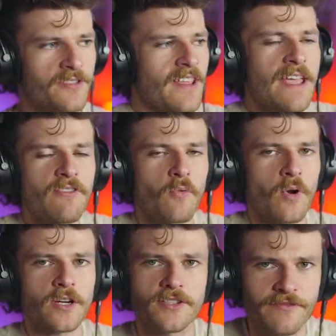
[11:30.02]
Do they even
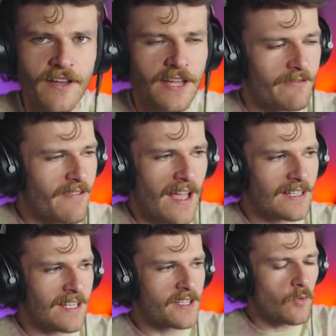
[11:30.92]
work to fat
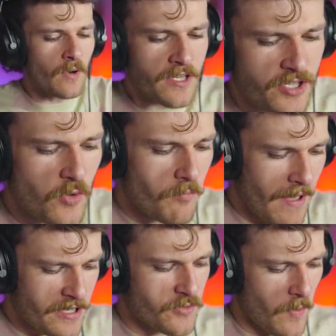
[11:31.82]
clinic? What is the
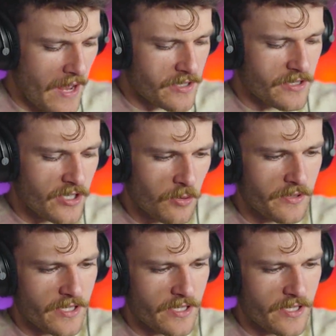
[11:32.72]
best way to deal with